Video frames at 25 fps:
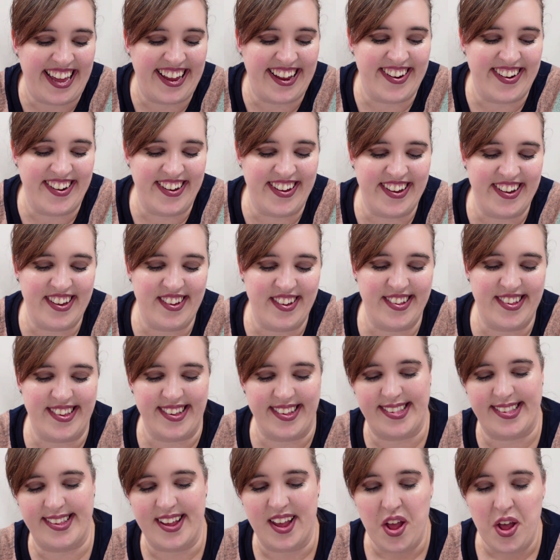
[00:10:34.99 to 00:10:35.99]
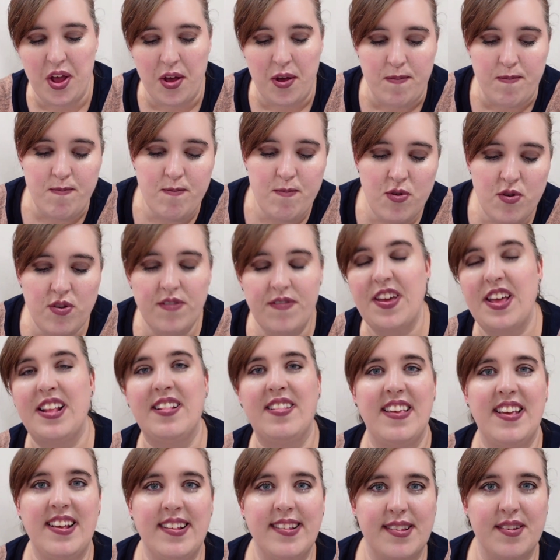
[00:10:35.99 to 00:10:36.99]
You know, you're just moving
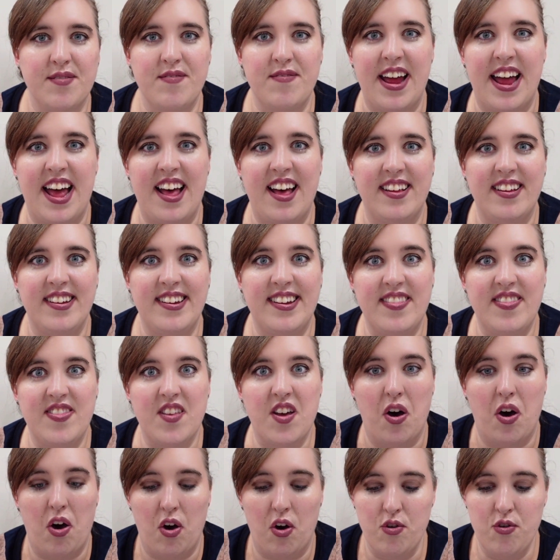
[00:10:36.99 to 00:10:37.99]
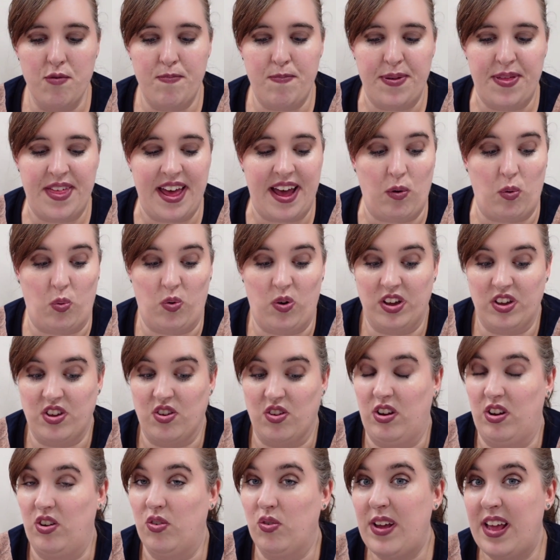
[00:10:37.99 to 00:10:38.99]
things around in the hope that what
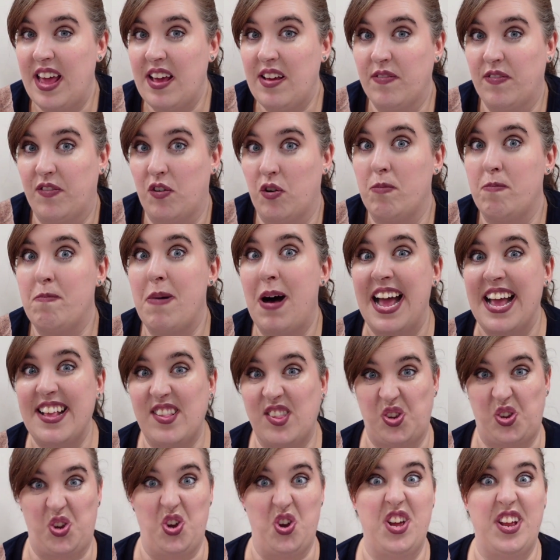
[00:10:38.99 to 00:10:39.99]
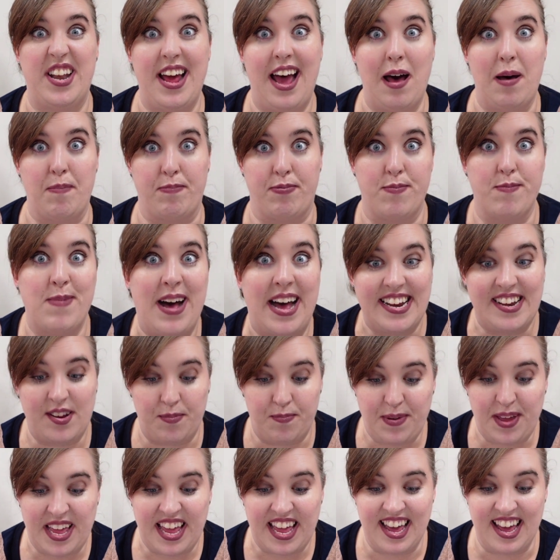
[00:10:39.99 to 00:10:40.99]
you're looking for might turn up, might
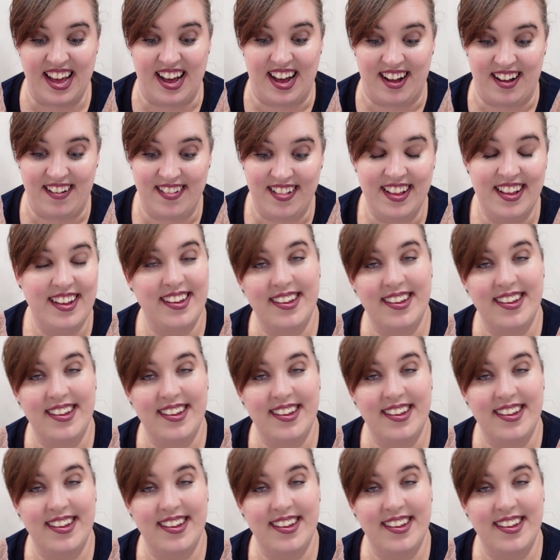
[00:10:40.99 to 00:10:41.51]
appear